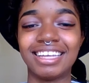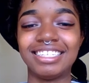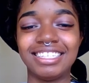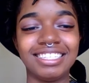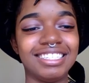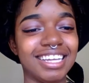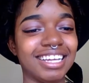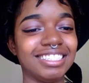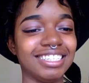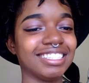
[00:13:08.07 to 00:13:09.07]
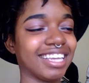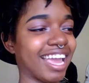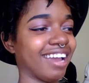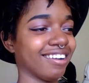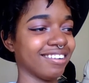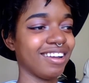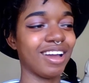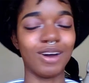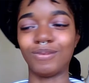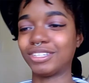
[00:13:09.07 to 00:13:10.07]
she doesn't care
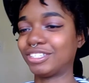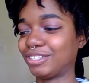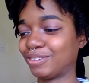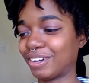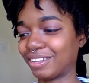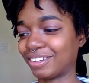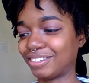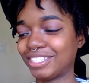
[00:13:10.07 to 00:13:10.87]
what gender you call her.